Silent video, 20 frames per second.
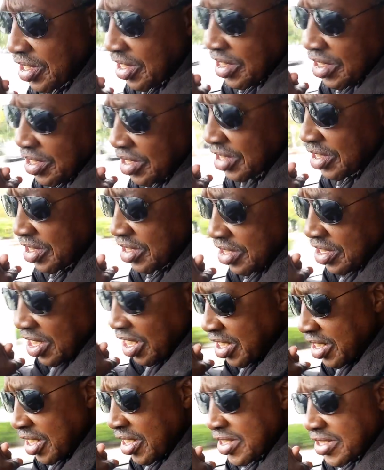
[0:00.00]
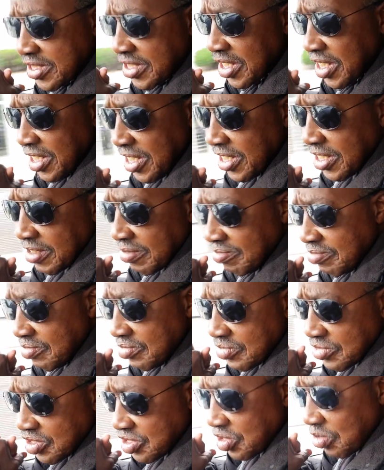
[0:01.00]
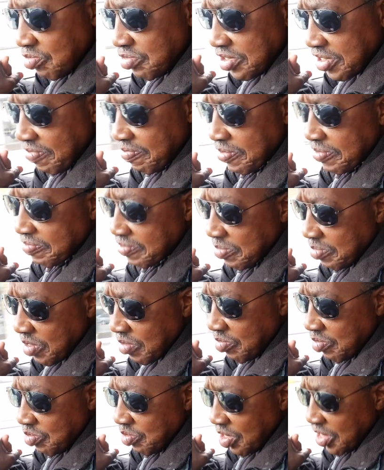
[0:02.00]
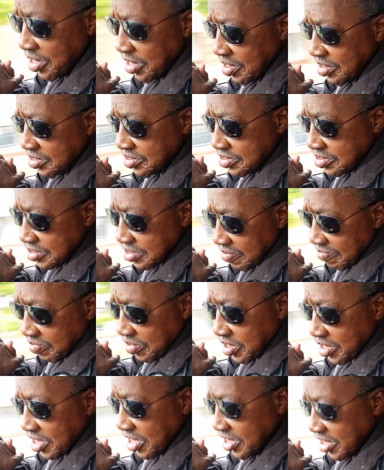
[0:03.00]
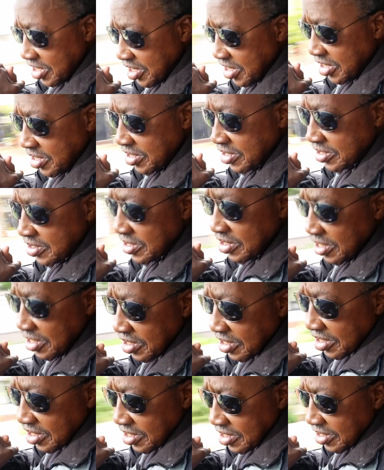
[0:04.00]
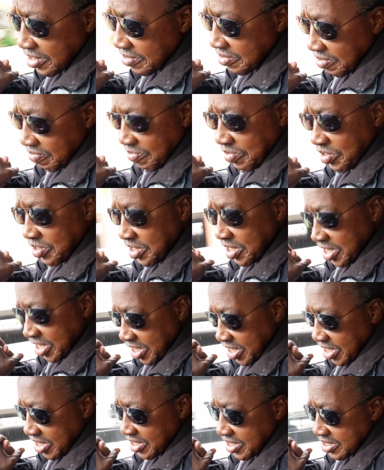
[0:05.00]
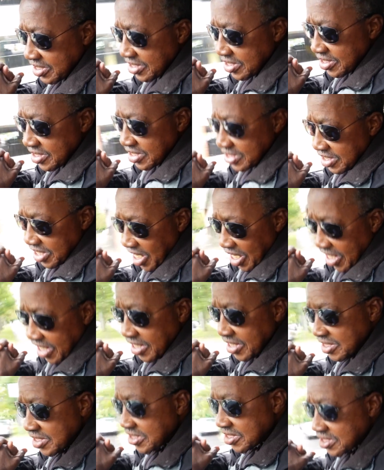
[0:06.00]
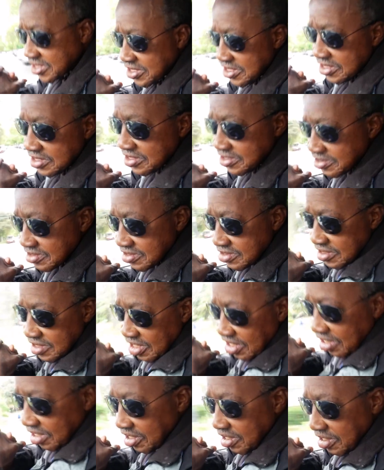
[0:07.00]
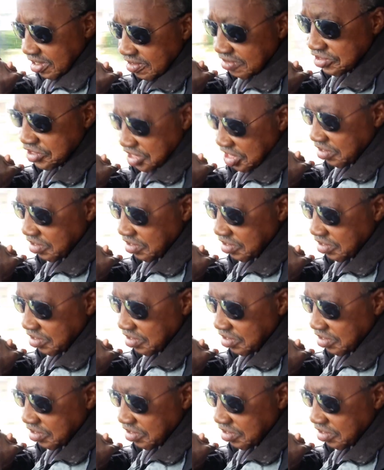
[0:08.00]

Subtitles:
And they seemed so different from everyone else. They're very clean, they're very neat, nice, generous,